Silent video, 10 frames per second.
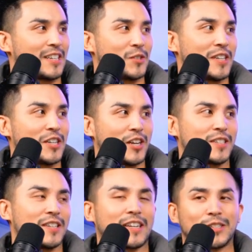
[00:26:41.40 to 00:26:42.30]
Because when you get
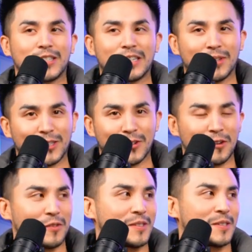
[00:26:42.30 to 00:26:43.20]
adjusted, it actually stimulates your
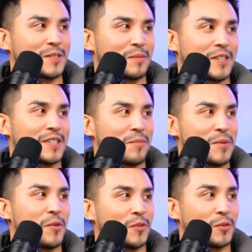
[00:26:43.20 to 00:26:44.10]
nervous system. Because some
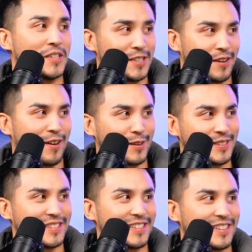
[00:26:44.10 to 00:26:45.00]
people will
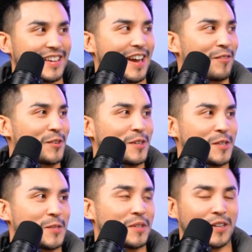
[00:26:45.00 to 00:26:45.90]
detox after an
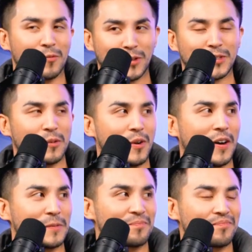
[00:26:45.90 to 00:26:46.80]
adjustment, like once in a while.